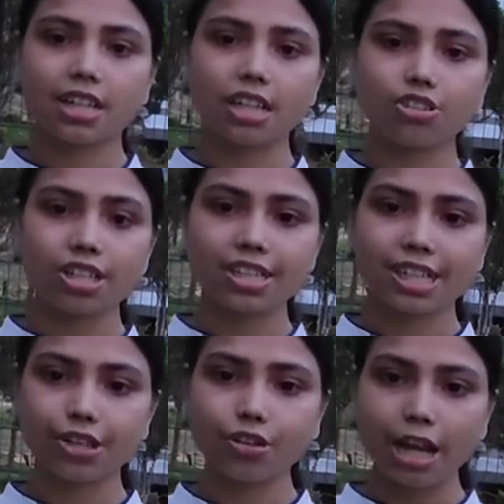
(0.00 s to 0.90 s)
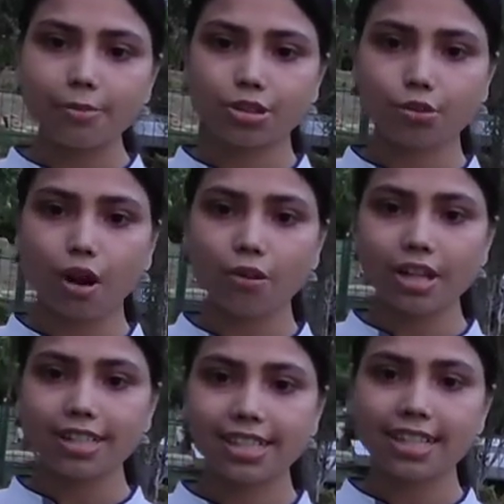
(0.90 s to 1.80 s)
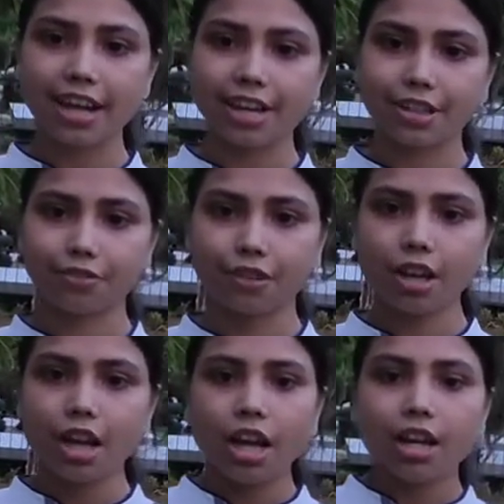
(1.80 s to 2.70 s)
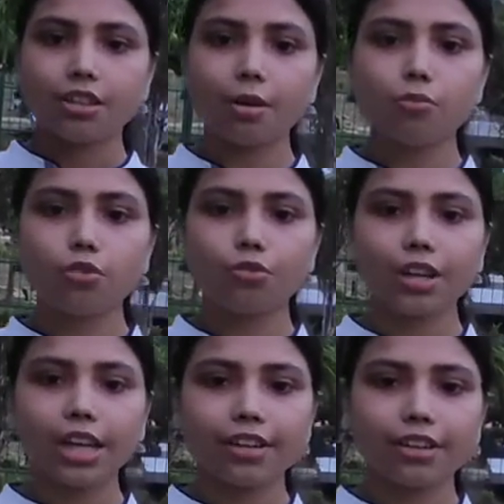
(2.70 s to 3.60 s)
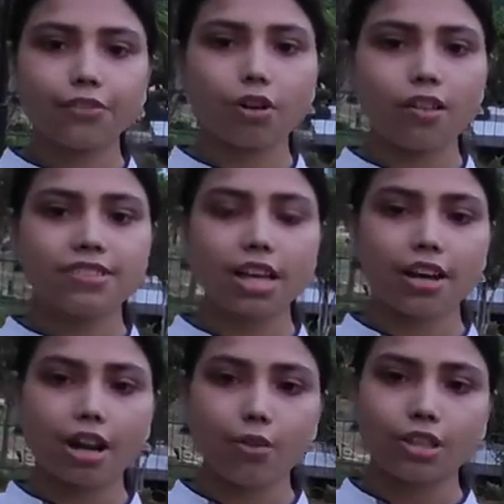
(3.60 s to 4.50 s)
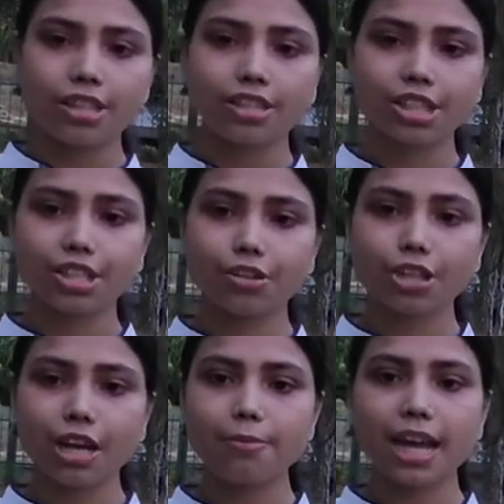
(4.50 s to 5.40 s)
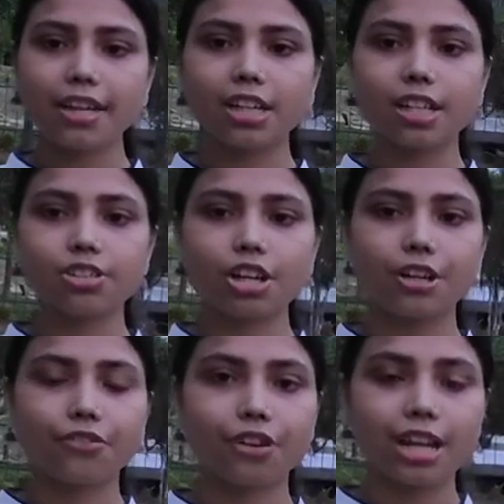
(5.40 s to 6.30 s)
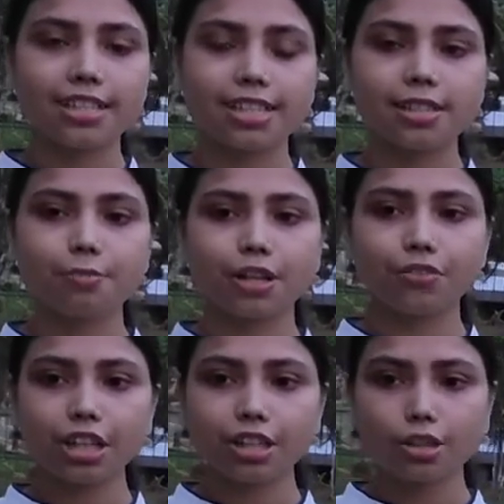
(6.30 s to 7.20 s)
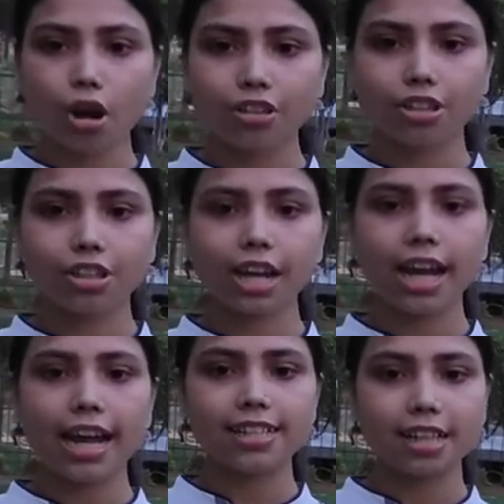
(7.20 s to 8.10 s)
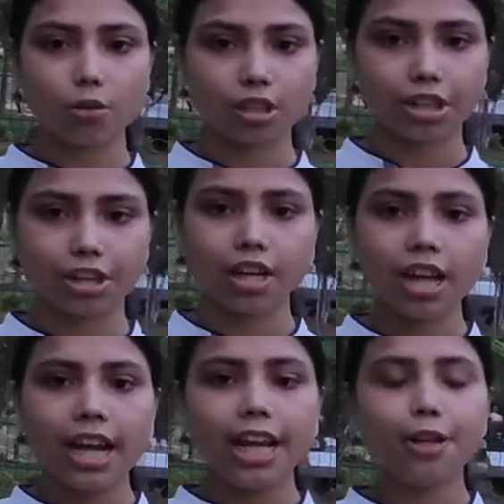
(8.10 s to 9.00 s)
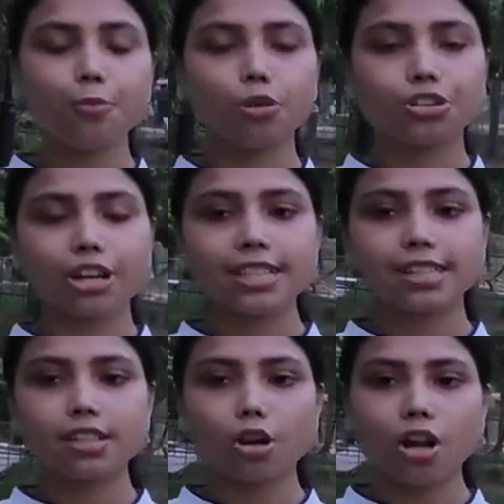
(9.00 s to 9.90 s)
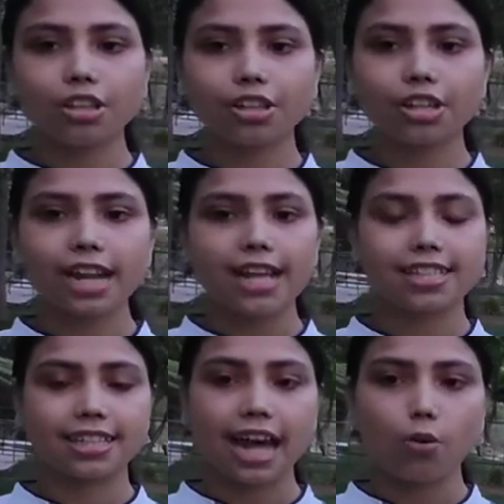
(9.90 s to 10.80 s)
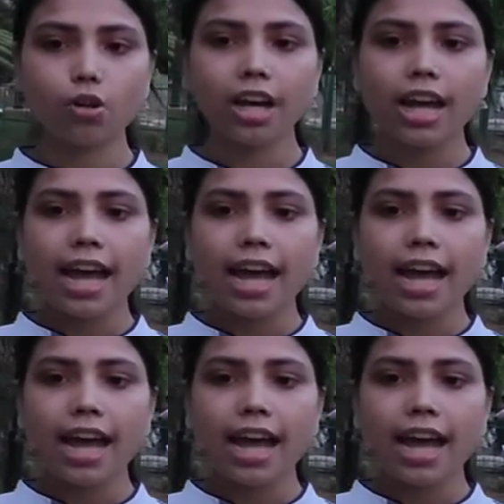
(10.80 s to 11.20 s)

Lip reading: cultural stereotypes throughout its narrative. The movie revolves around the stereotypes and cultural differences between North India and South India. It portrays North Indian as loud